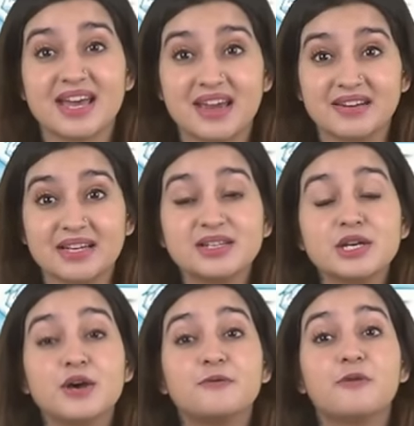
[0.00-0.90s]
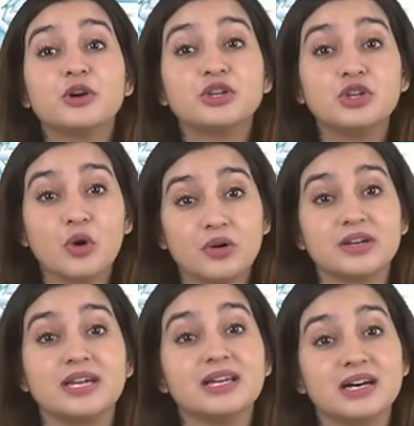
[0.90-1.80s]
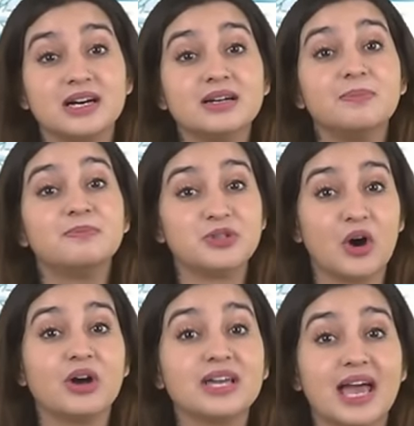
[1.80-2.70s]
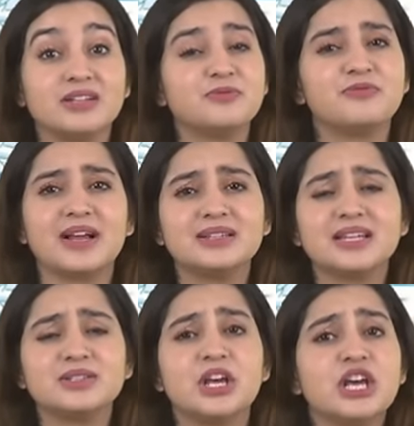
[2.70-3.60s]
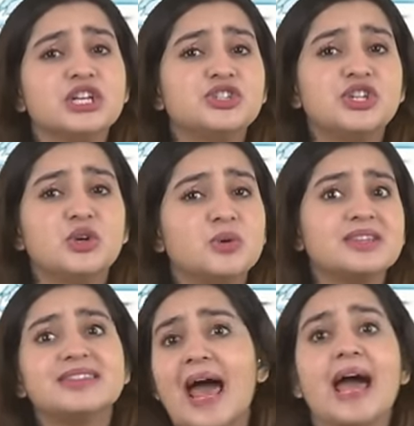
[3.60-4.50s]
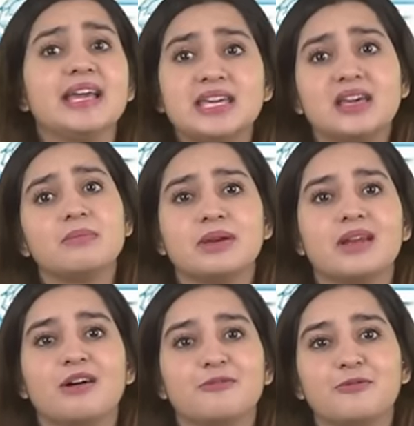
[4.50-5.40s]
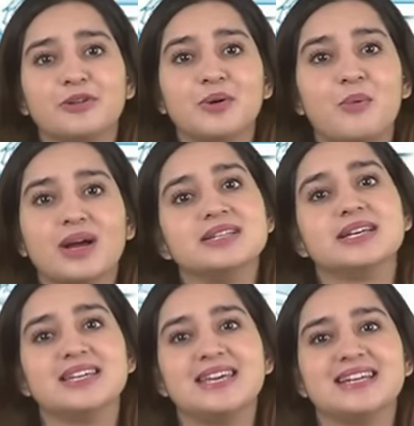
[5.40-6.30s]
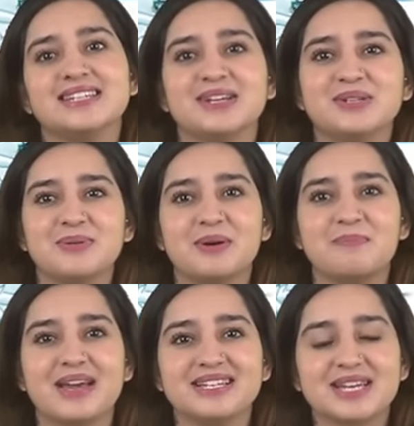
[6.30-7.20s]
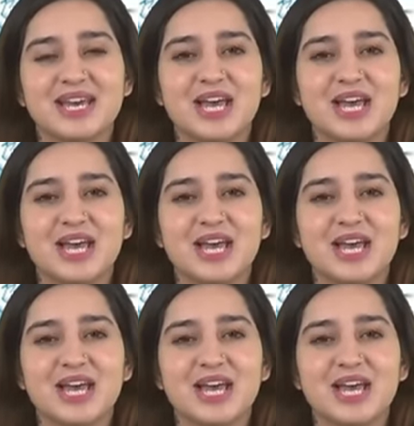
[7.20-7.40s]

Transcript: Herriot for curing her dog and felt that she couldn't thank him enough for the wonder he had done to her pet.